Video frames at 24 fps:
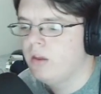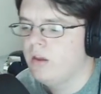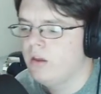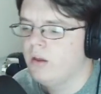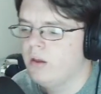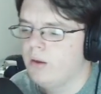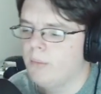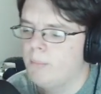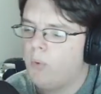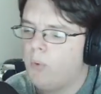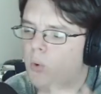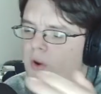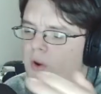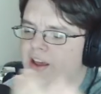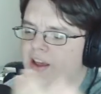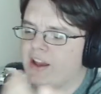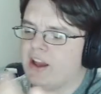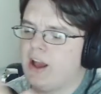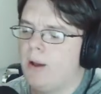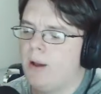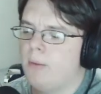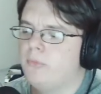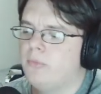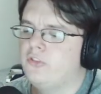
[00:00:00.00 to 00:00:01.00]
But when it
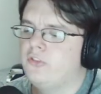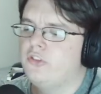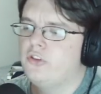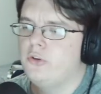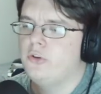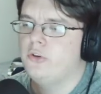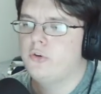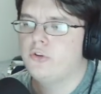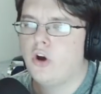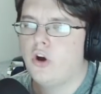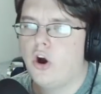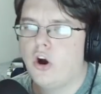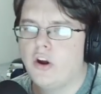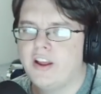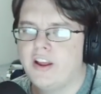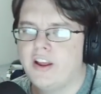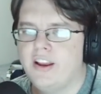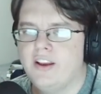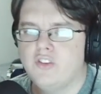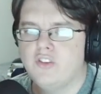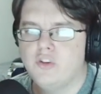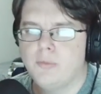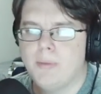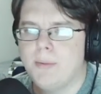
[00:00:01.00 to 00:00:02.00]
comes to
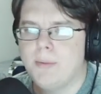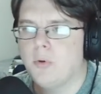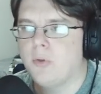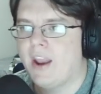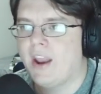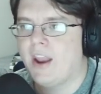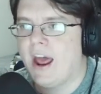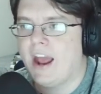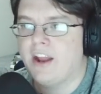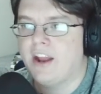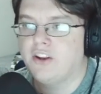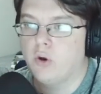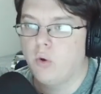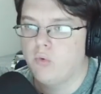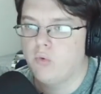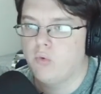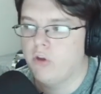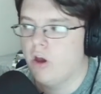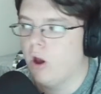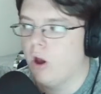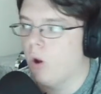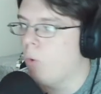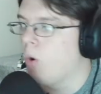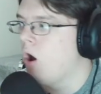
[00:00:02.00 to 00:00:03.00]
talking to people that I don't
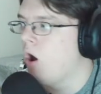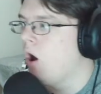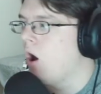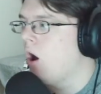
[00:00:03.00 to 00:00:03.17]
know